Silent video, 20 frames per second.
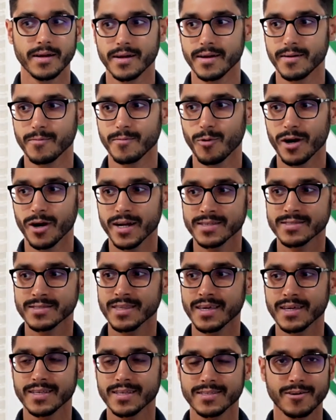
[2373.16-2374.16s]
What is
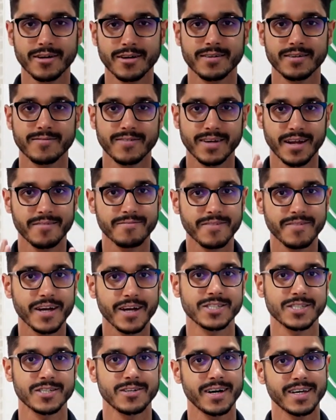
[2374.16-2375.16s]
the sort of
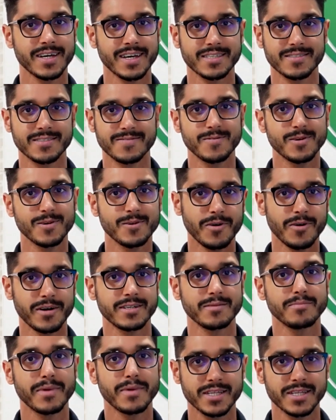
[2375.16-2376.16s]
conventional, I guess, view on
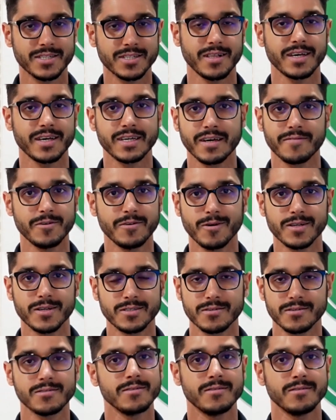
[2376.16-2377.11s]
dementia? Like if you went to